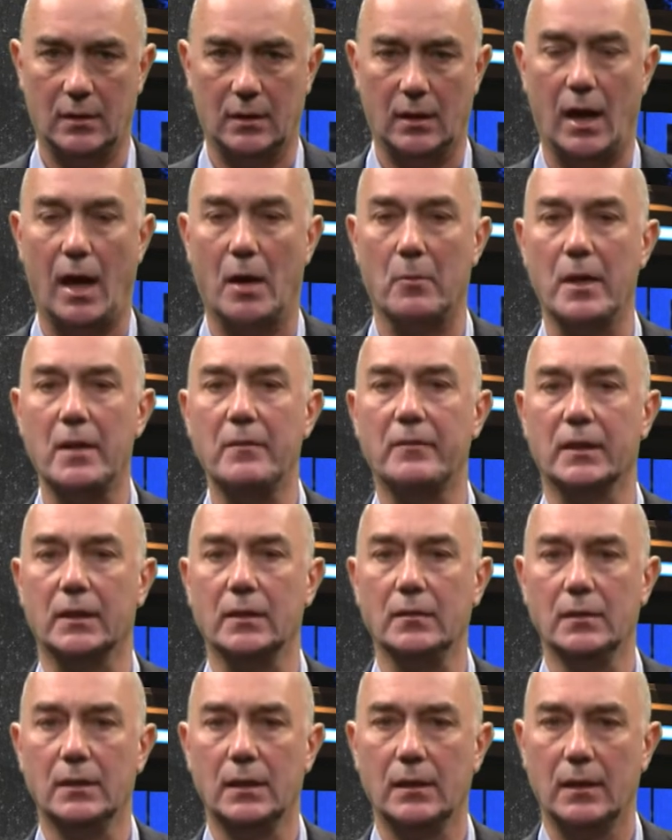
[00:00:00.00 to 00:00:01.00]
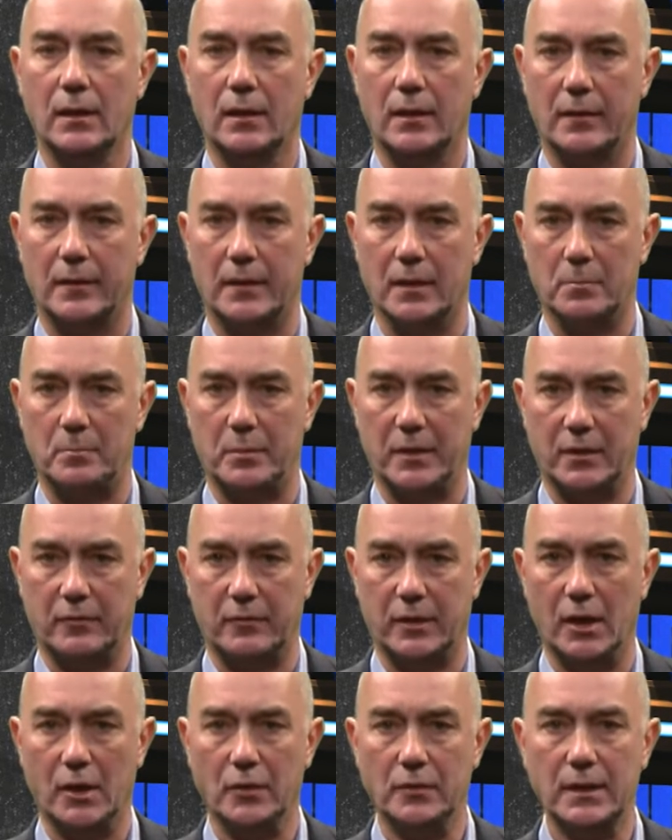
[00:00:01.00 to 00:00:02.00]
However, the
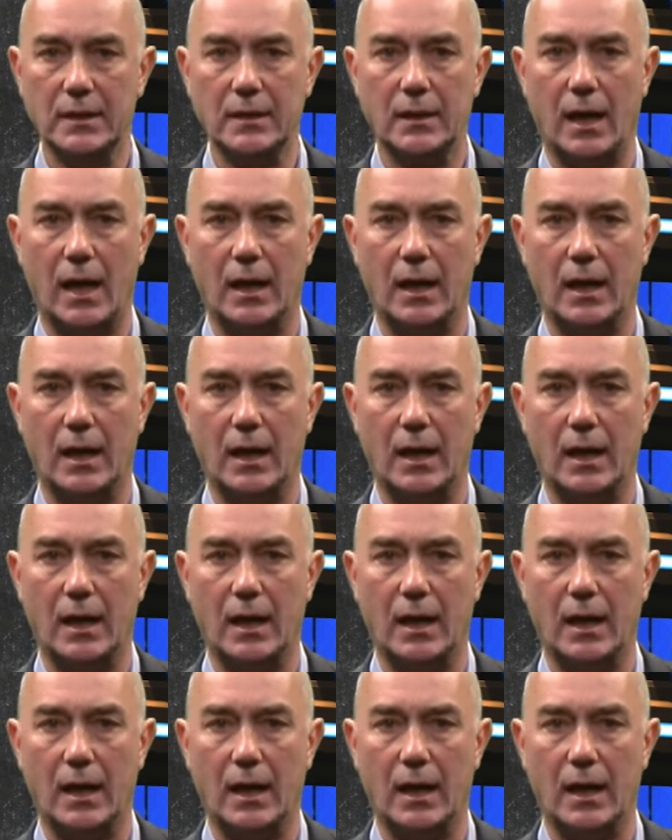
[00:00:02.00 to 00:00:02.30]
periodic